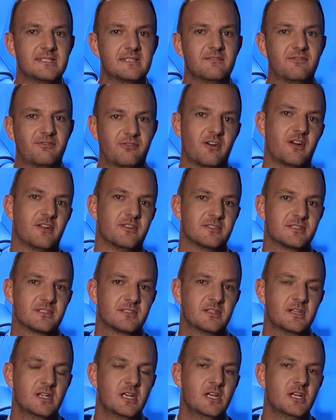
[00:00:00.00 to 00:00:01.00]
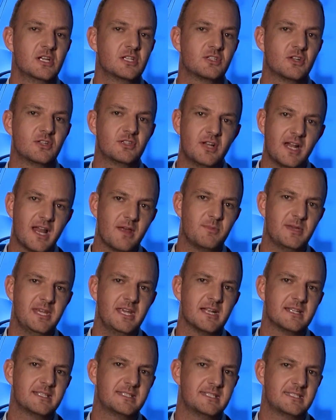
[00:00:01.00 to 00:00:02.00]
in France. So Delabie
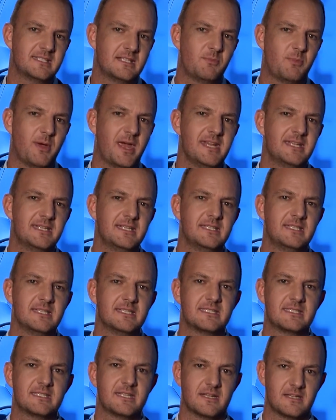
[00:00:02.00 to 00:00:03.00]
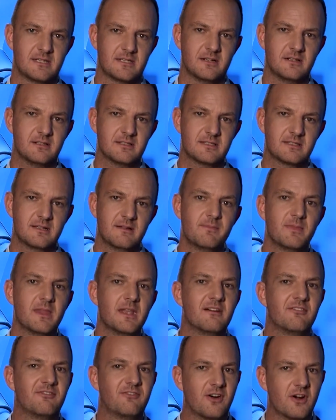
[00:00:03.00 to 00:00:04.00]
anticipated this standard
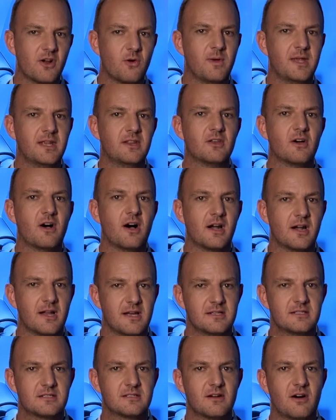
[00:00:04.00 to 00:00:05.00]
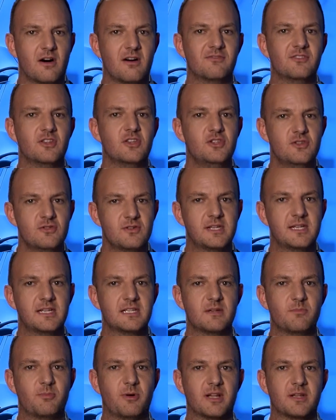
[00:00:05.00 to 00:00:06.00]
following the alert of the UK
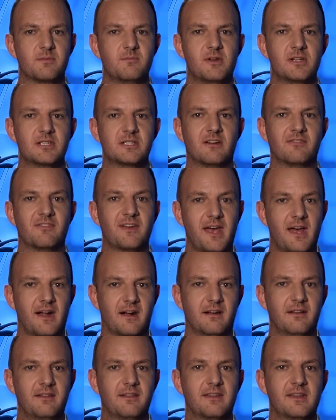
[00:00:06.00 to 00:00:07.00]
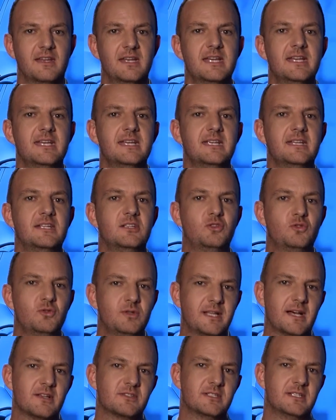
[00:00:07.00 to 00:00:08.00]
Department of Health in
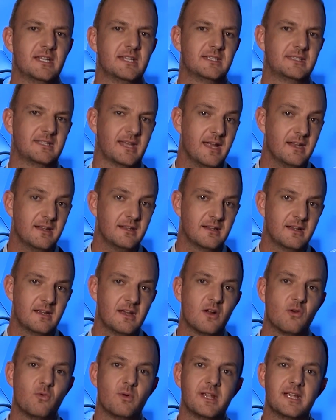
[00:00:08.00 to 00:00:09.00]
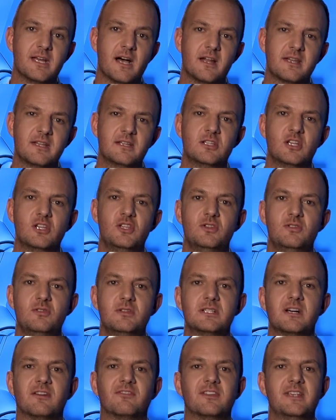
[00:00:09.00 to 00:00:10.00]
2010 regarding the
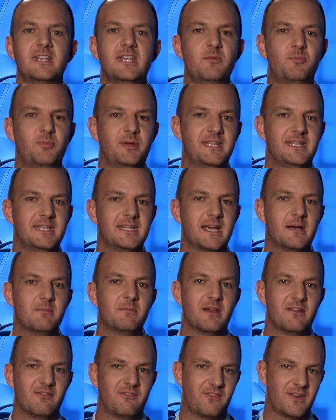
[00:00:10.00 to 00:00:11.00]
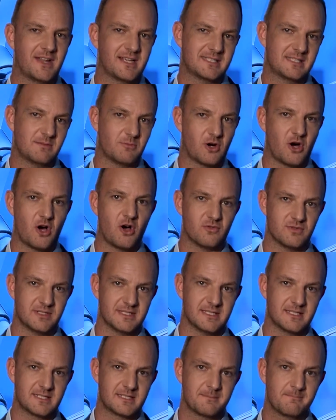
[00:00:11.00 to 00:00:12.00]
use of EPDM flexible
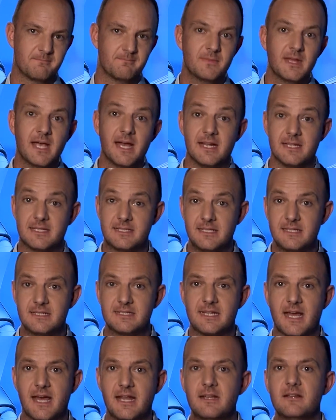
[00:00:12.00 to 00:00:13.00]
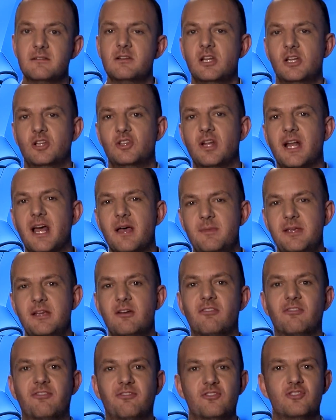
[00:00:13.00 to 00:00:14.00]
hoses. And since then, Delabie
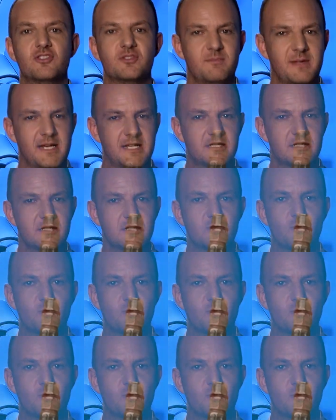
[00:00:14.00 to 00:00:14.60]
offers mixers